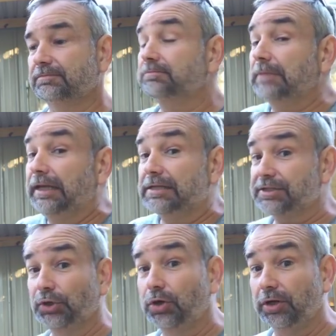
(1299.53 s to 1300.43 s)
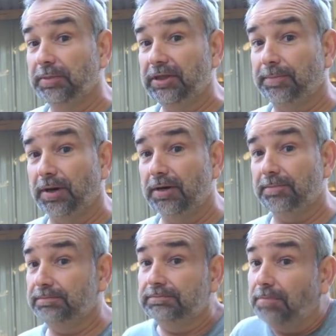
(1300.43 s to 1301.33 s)
It still could be the pump,
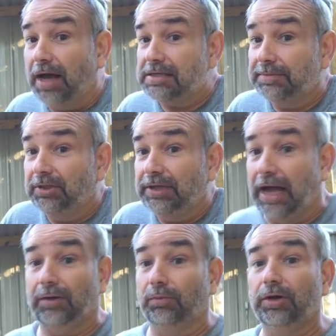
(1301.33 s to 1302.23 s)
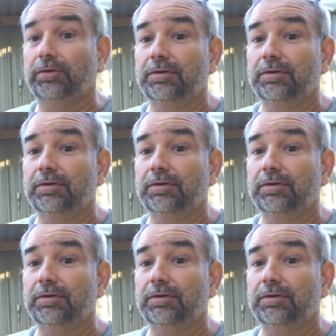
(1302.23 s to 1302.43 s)
possibly, I don't know.